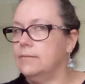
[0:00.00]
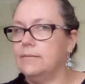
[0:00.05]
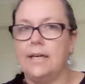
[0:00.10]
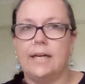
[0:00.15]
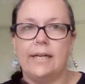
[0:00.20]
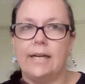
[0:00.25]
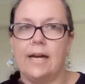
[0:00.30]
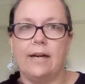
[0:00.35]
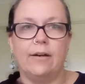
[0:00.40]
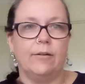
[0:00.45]

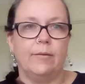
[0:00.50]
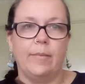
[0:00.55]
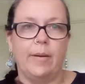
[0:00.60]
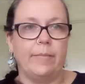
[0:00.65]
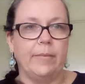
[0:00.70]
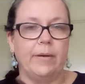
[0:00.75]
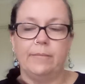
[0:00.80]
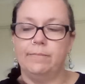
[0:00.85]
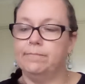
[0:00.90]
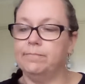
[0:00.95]
can't
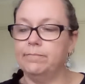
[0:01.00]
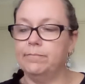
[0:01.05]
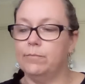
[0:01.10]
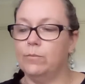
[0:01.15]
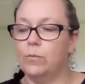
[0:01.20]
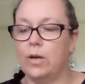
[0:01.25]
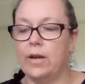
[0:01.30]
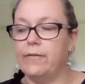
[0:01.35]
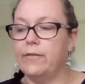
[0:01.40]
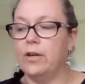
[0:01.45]
remember.
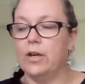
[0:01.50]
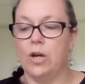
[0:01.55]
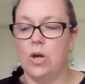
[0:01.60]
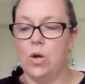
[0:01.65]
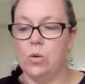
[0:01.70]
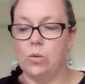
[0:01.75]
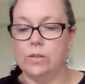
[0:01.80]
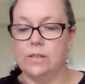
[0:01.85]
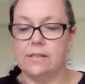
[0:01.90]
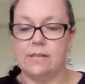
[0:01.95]
Whatever
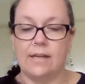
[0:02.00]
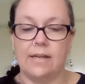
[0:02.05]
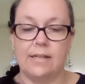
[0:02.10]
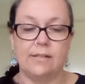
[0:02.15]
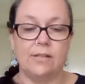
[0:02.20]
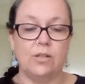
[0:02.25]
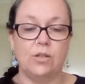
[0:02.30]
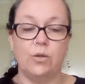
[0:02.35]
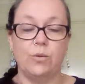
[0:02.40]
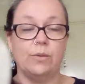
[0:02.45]
Nicole
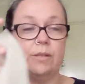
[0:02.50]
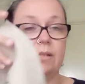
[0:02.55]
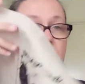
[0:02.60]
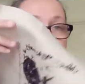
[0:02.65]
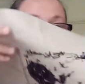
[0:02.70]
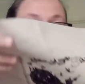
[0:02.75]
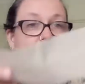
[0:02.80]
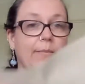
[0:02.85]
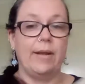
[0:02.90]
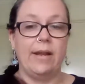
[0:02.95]
decides to do is
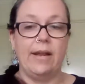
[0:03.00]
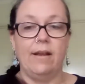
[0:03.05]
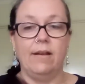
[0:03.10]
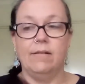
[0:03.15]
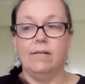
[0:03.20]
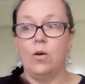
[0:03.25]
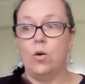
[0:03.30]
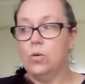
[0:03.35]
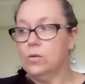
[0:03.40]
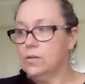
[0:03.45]
going to be
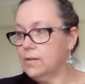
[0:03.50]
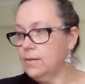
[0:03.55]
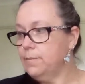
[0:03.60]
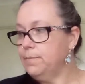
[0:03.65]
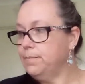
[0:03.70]
awesome.